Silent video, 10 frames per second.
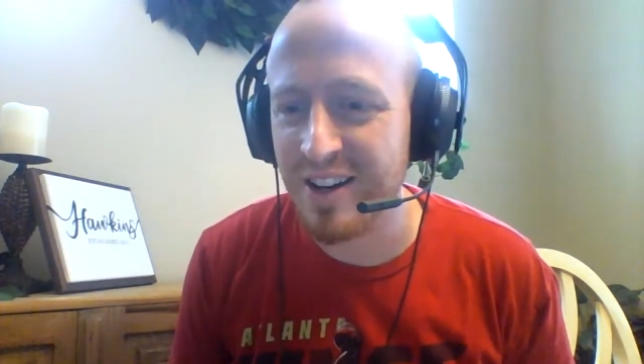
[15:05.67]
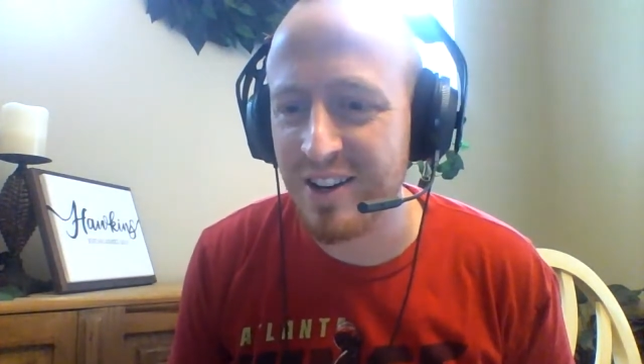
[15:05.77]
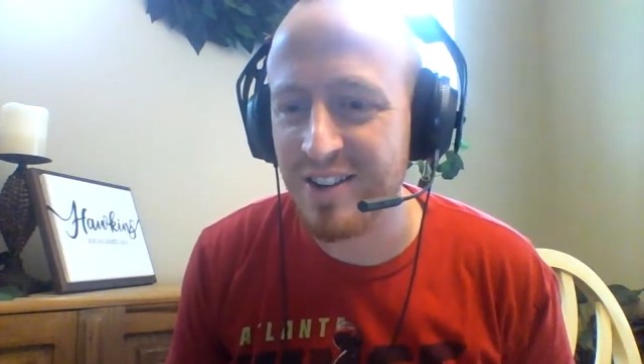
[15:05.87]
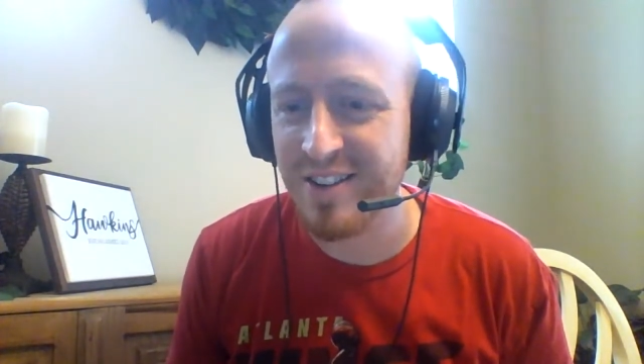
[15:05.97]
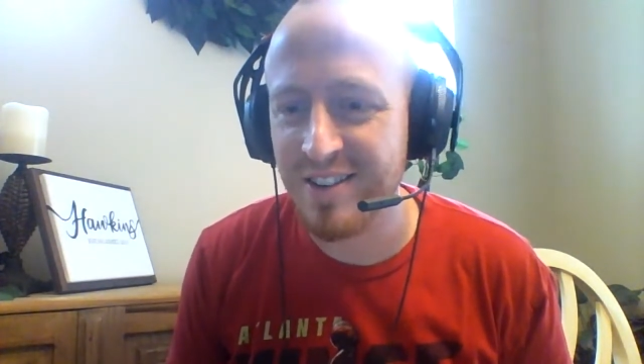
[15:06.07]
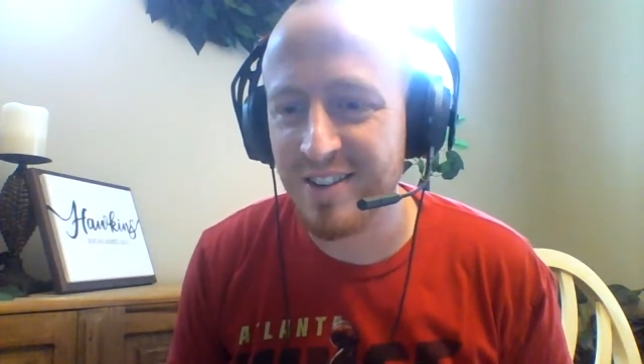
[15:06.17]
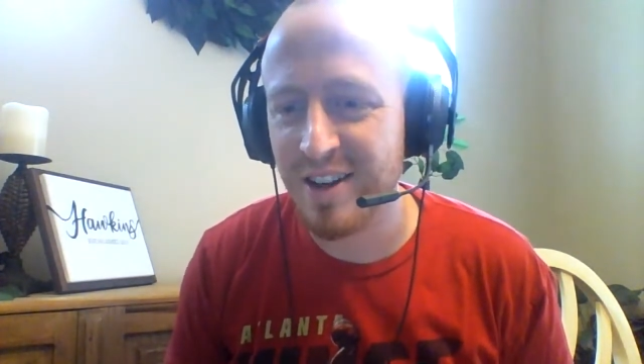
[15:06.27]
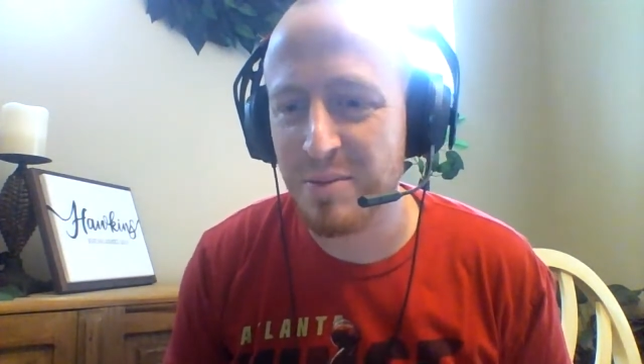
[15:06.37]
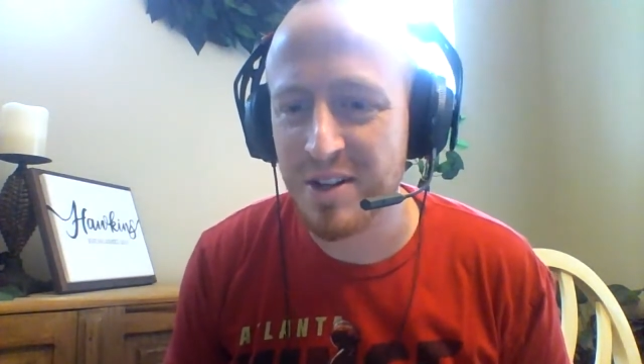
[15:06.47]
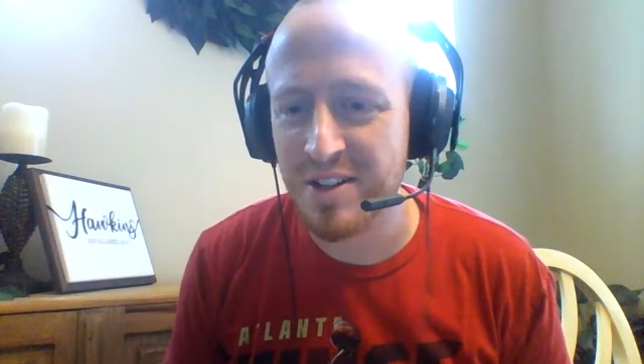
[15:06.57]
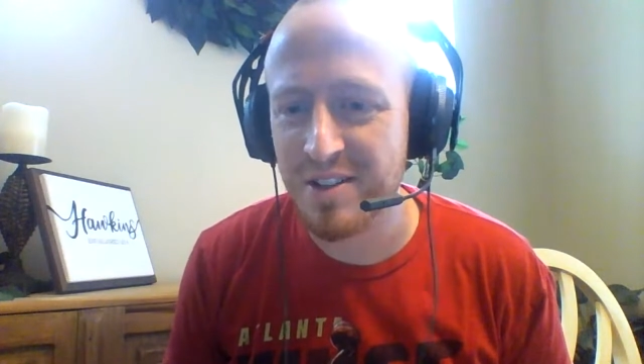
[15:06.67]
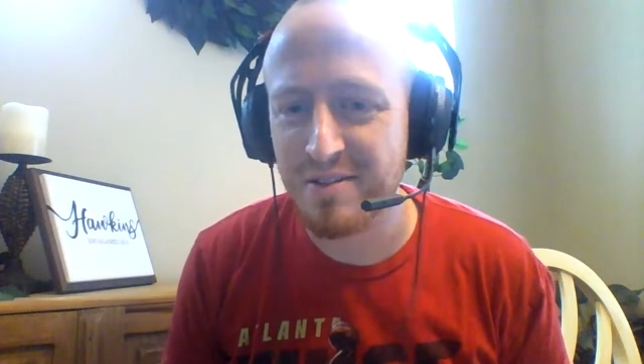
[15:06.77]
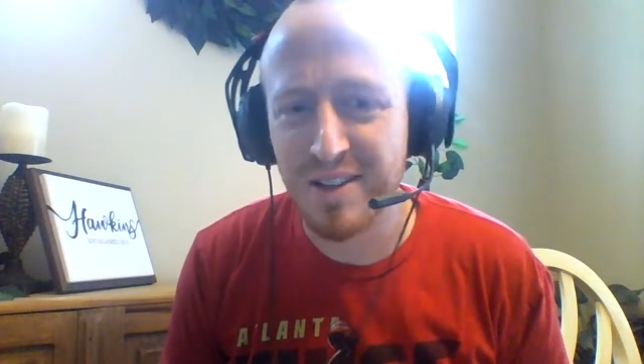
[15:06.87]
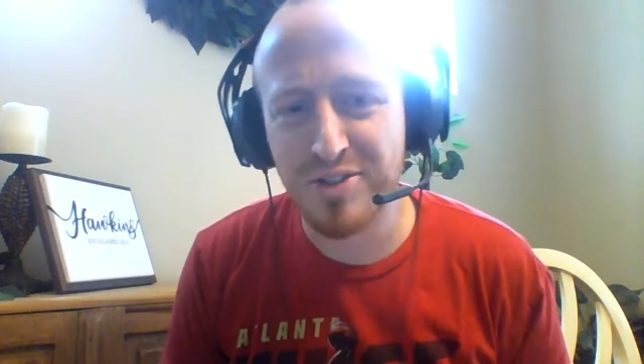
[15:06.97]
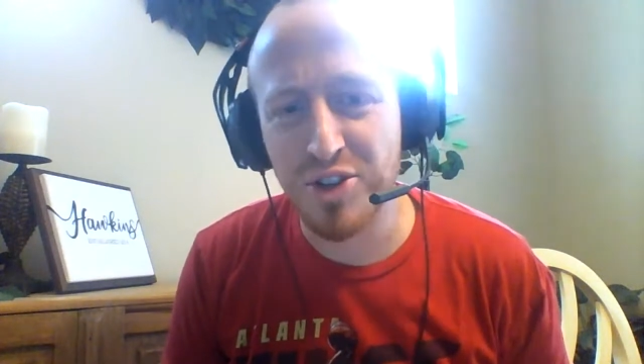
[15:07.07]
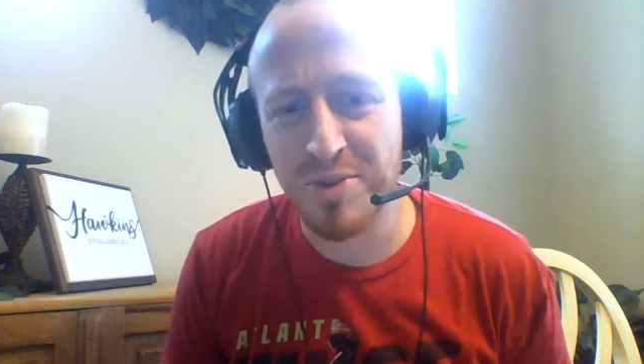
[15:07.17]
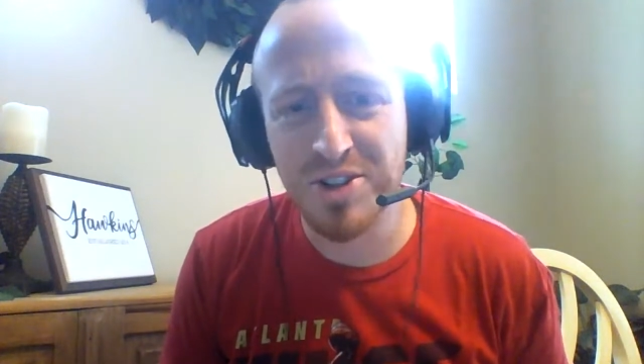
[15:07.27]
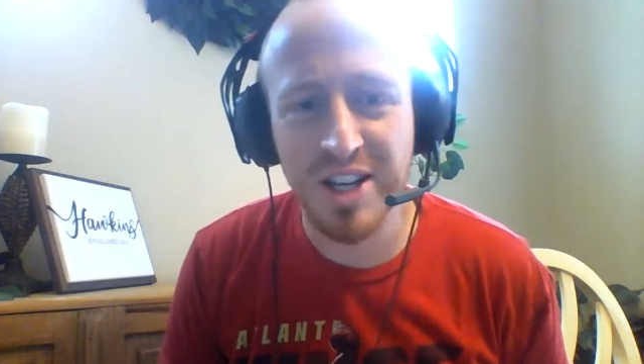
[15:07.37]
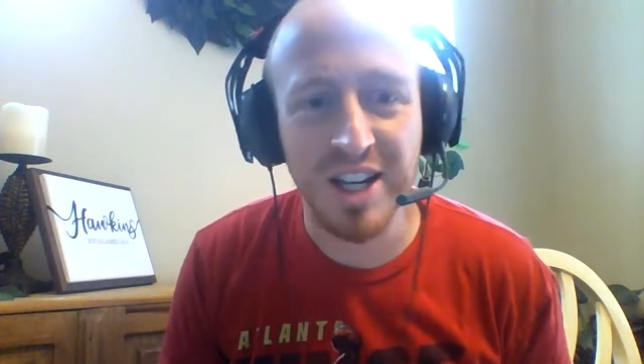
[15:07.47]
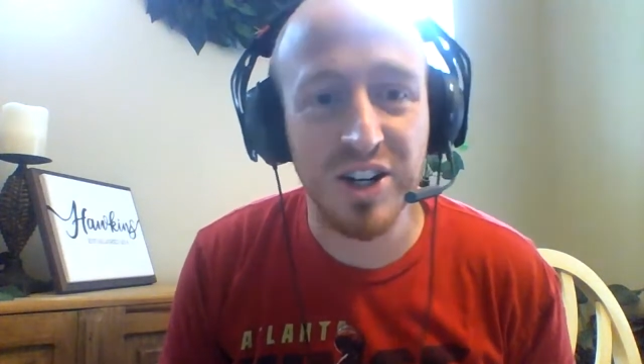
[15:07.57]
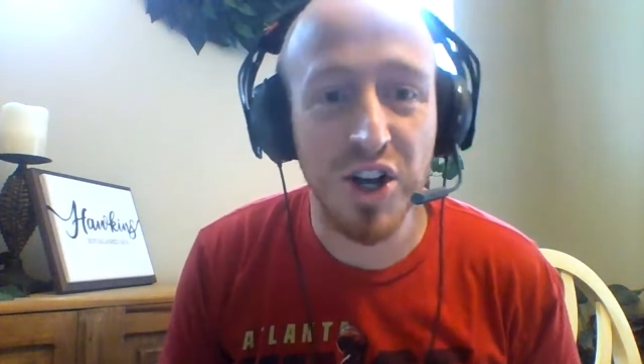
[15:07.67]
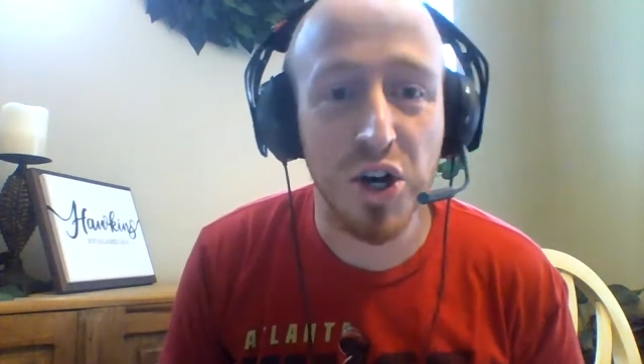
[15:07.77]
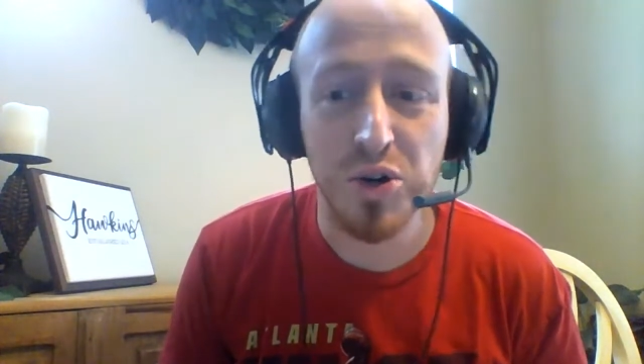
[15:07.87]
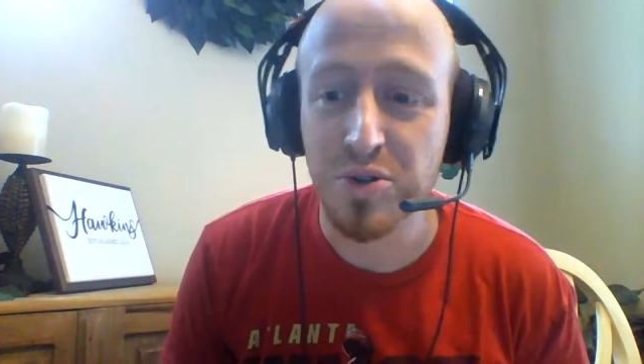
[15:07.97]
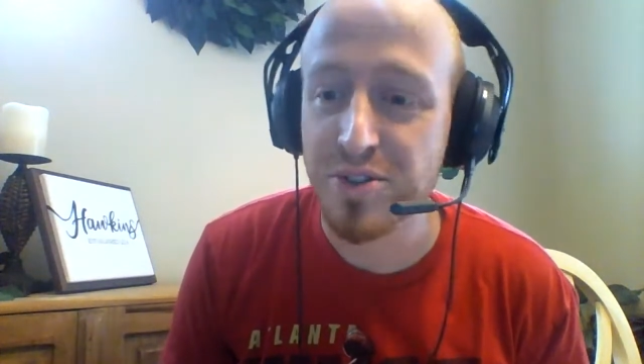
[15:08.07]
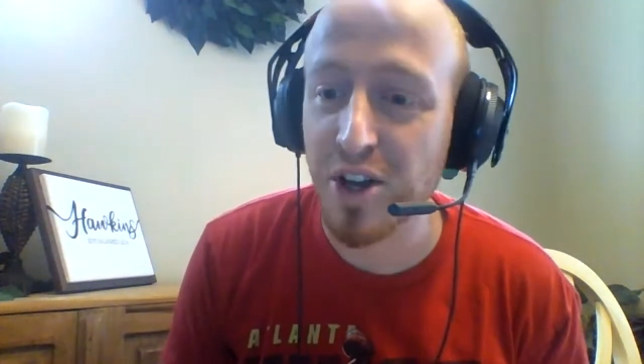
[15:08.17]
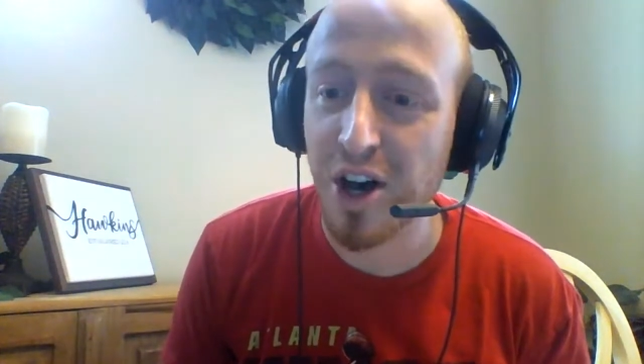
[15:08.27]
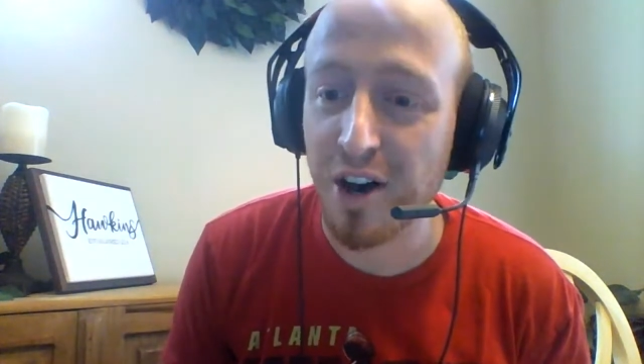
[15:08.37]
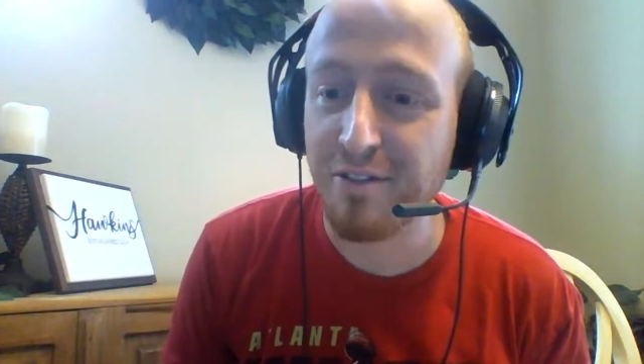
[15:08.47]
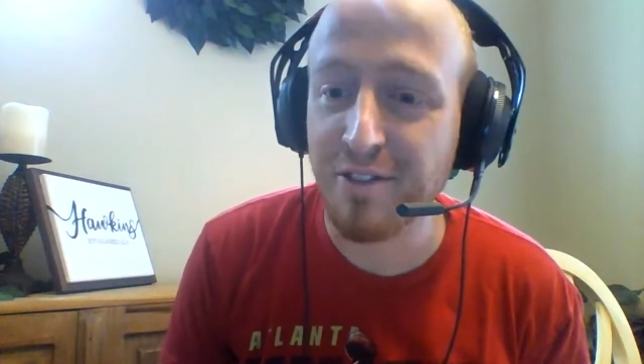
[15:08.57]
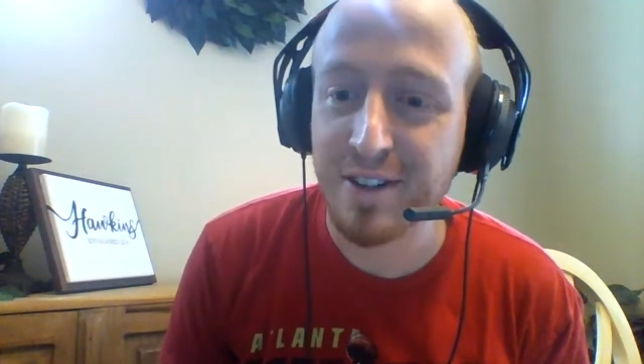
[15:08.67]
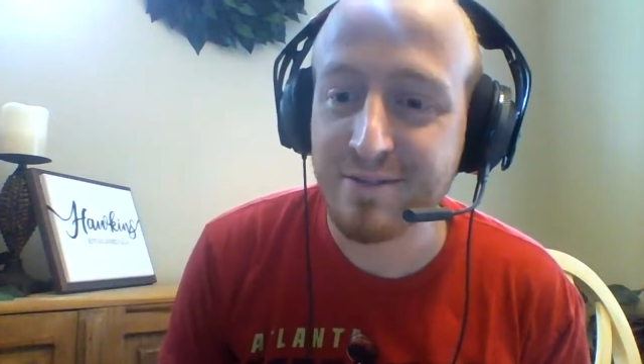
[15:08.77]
I'm going to assume you're saying nose off.